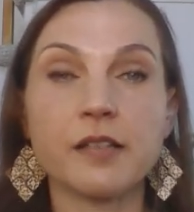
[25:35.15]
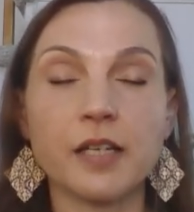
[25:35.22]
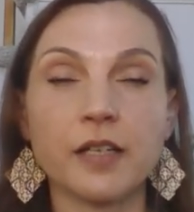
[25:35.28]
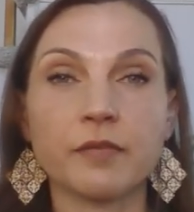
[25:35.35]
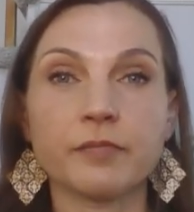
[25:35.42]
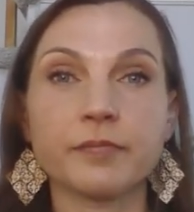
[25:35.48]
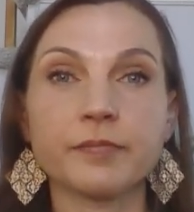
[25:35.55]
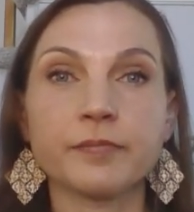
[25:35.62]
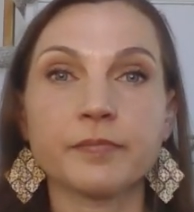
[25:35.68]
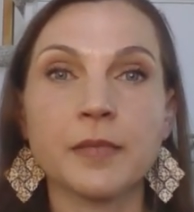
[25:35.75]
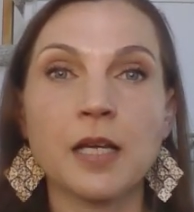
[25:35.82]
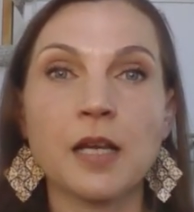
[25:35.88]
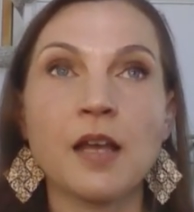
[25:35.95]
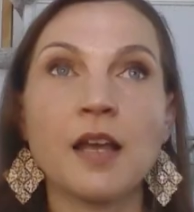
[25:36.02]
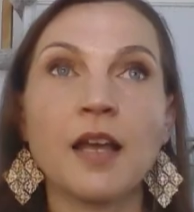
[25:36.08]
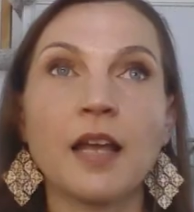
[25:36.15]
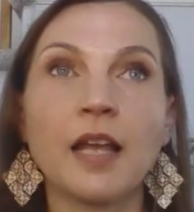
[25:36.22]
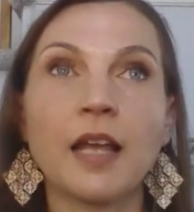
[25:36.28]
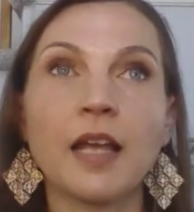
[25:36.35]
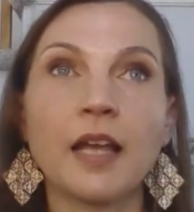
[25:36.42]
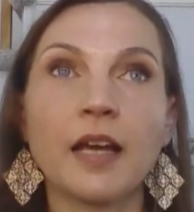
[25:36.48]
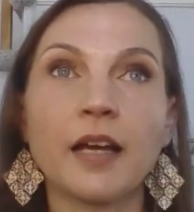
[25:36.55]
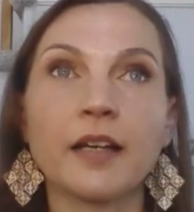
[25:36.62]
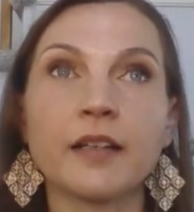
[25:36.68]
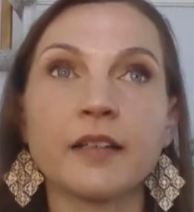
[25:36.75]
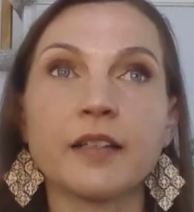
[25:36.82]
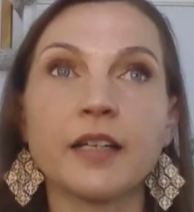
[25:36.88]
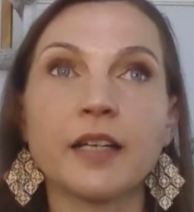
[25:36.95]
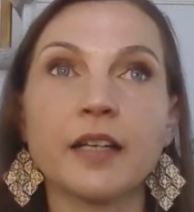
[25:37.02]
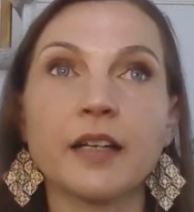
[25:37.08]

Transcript: him. And,